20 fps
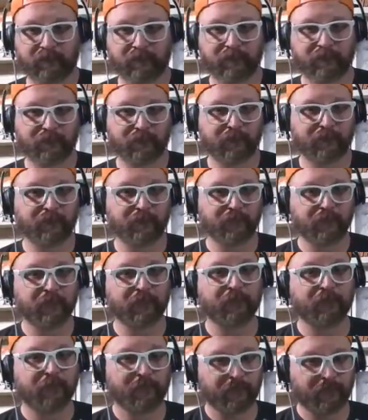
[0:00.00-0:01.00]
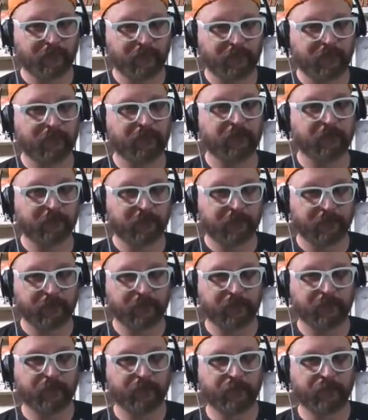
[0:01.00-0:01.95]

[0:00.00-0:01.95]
They're all out for each other. They're out for the team.